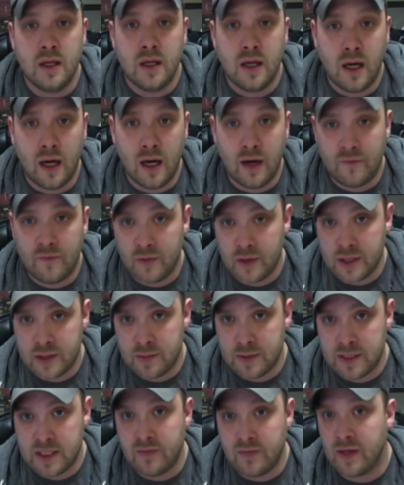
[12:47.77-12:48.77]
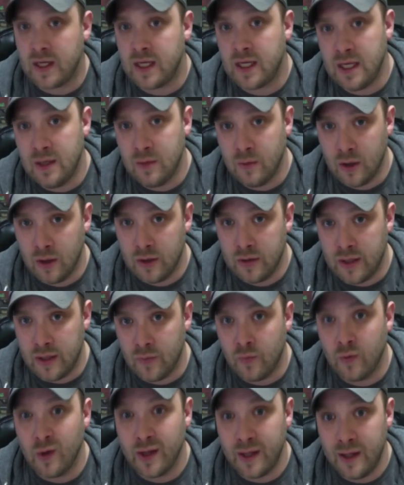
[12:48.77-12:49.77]
for a specific keyword that
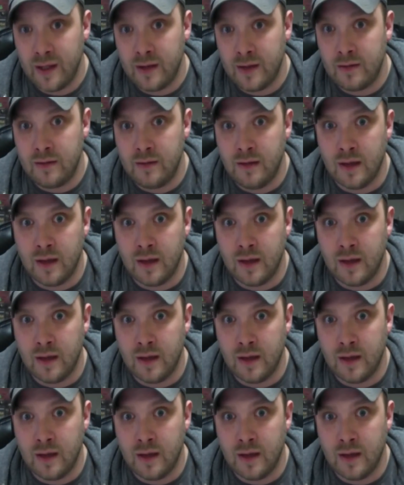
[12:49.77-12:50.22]
really